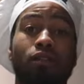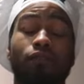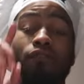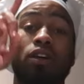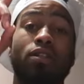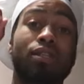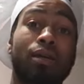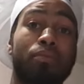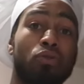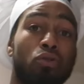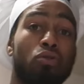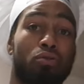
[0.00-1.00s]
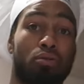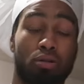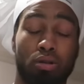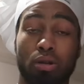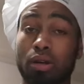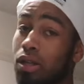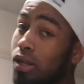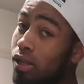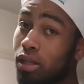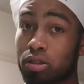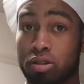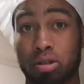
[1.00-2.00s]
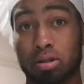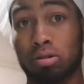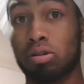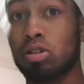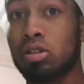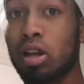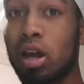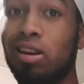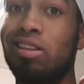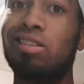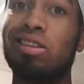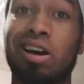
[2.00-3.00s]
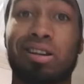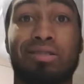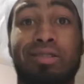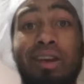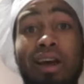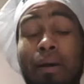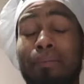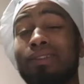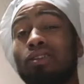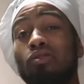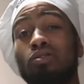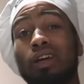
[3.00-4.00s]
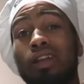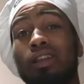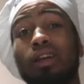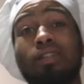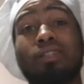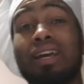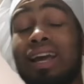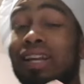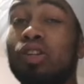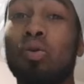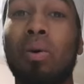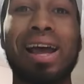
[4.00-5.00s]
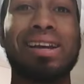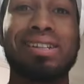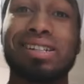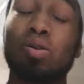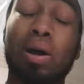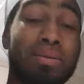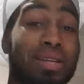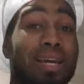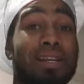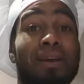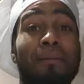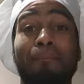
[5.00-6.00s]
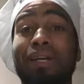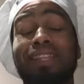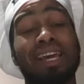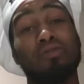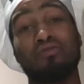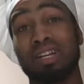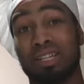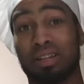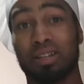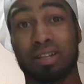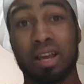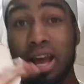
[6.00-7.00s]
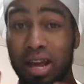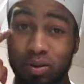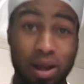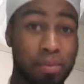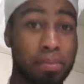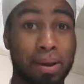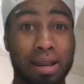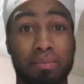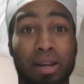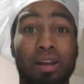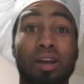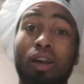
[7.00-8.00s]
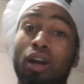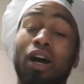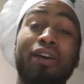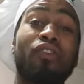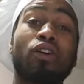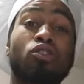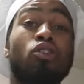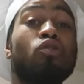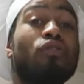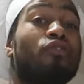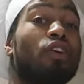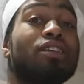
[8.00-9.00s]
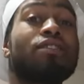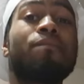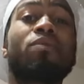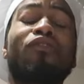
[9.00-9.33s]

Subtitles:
the first episode. Listen, something nuts. I'm about to do something nuts. And you know what? This is what I'm saying. Man, take risks, cuz. That's why I'm a madman. Cause if I was to do the first